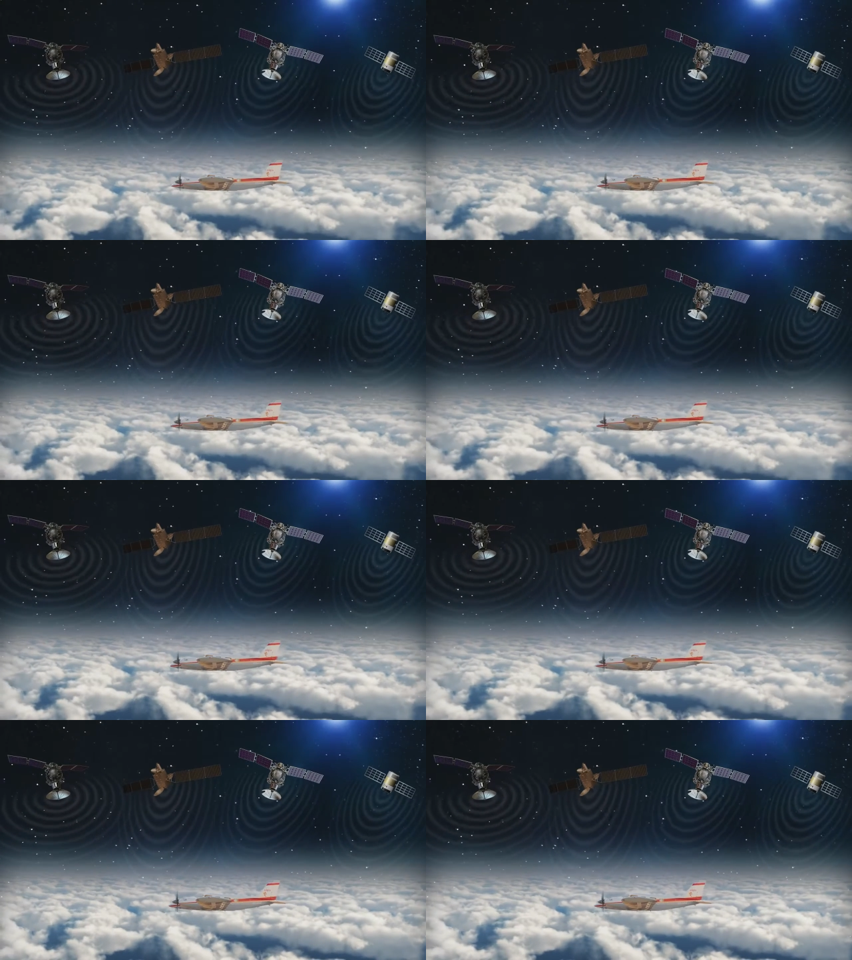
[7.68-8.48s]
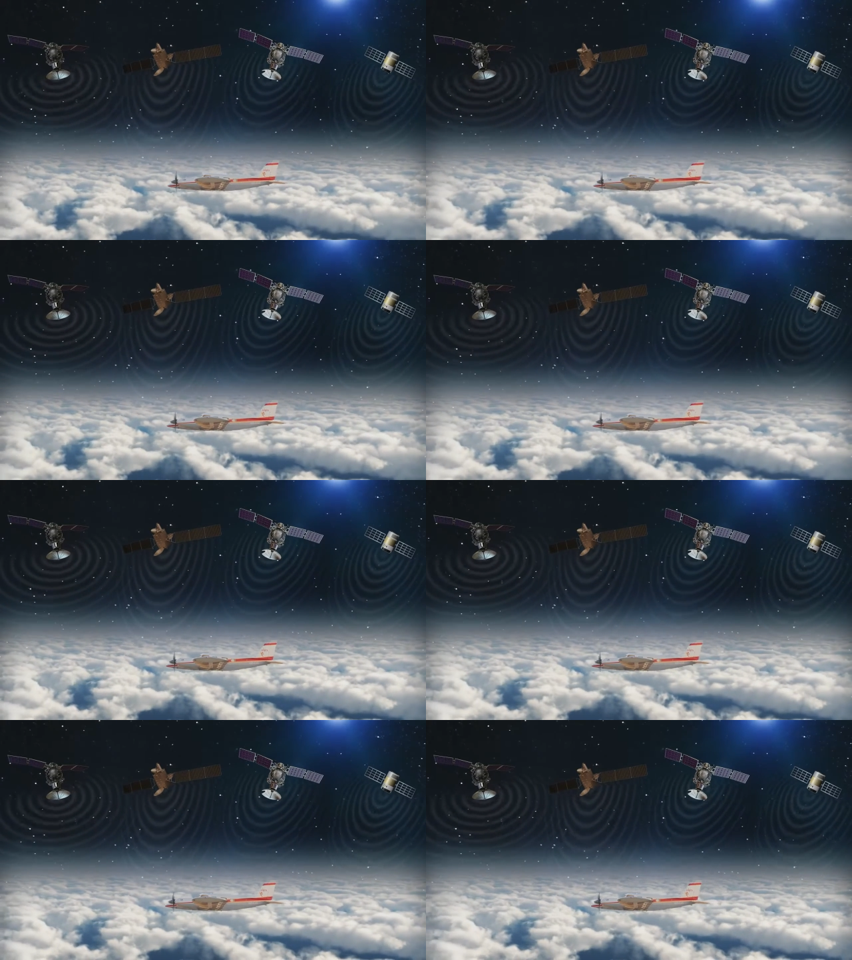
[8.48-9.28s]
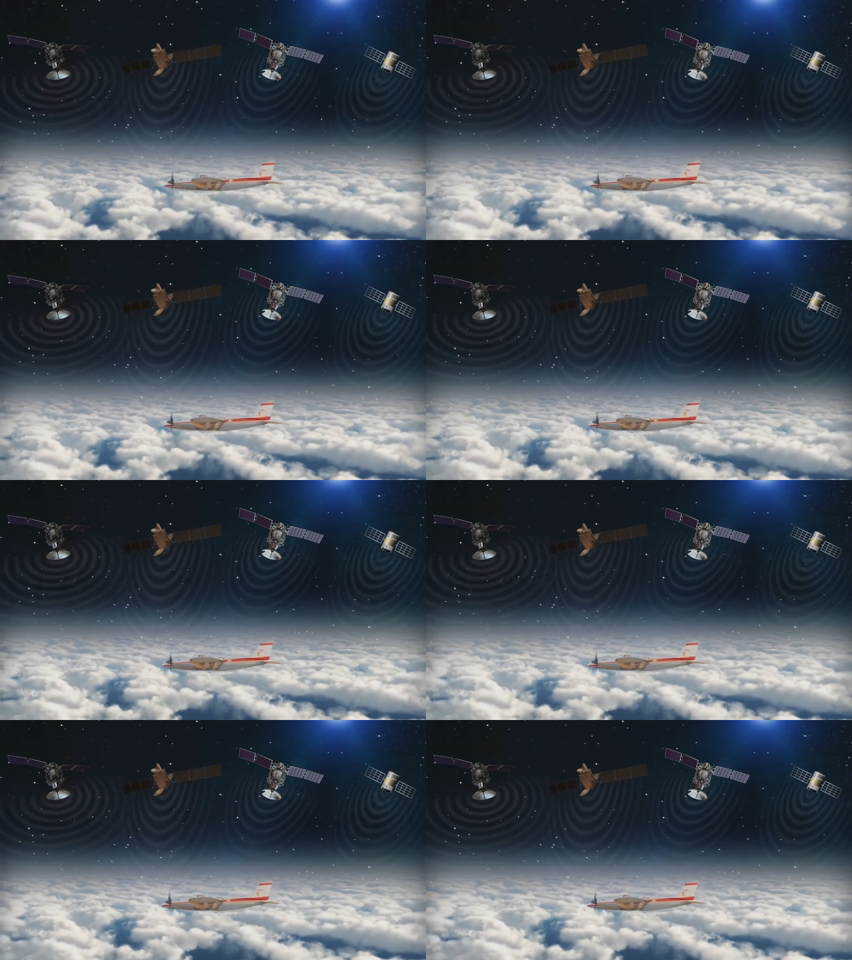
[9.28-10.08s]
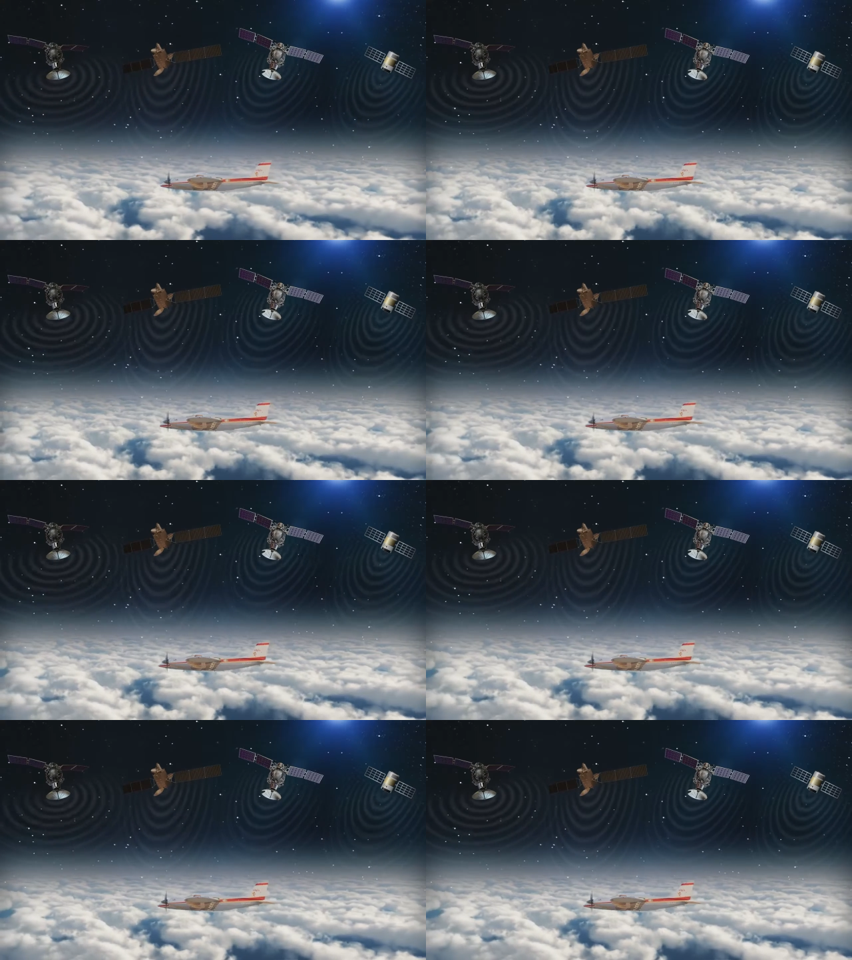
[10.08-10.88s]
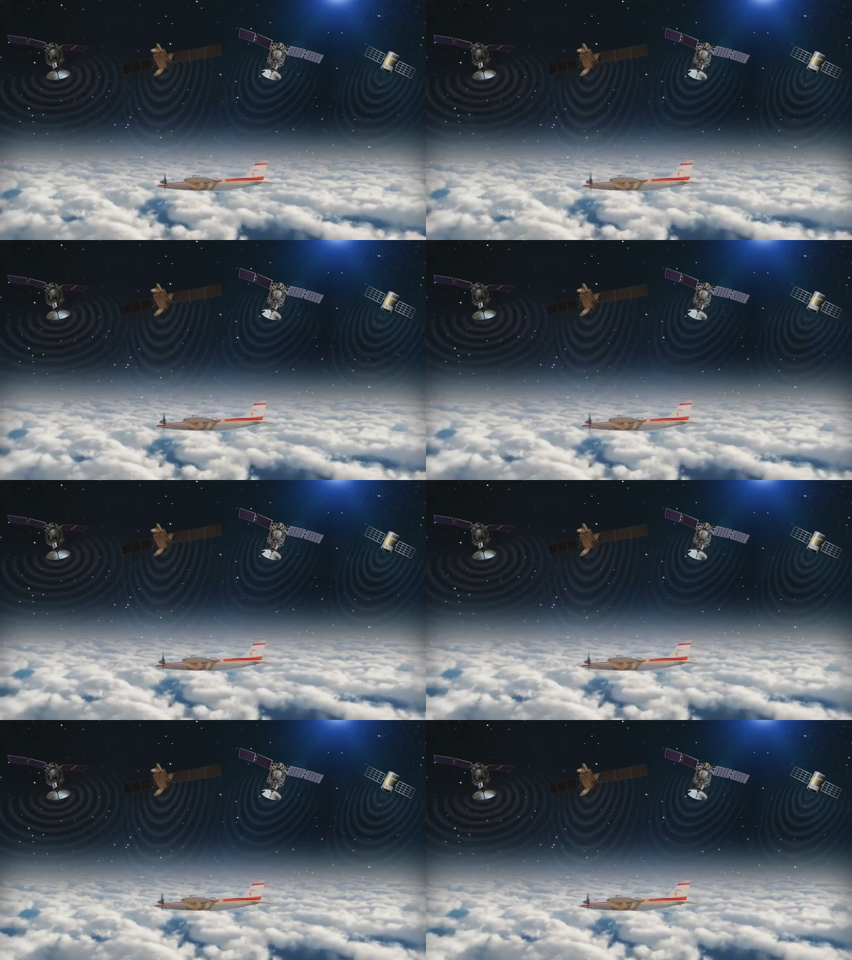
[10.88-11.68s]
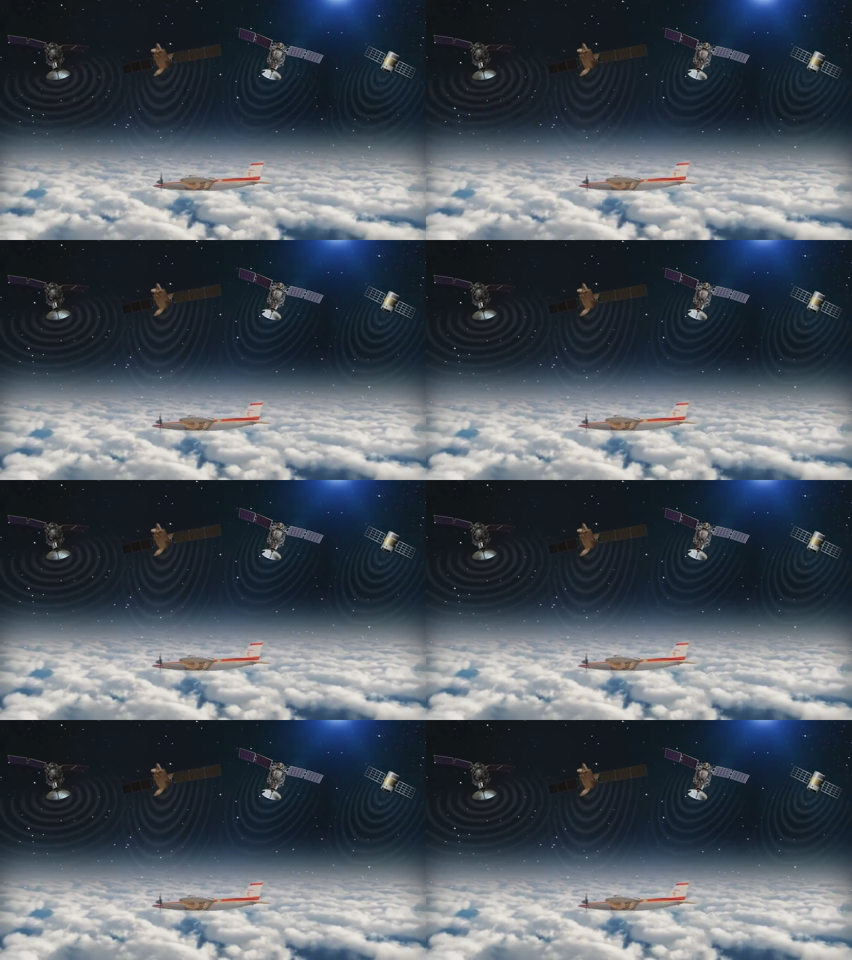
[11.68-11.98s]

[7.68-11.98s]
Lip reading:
[unreadable: no face in view]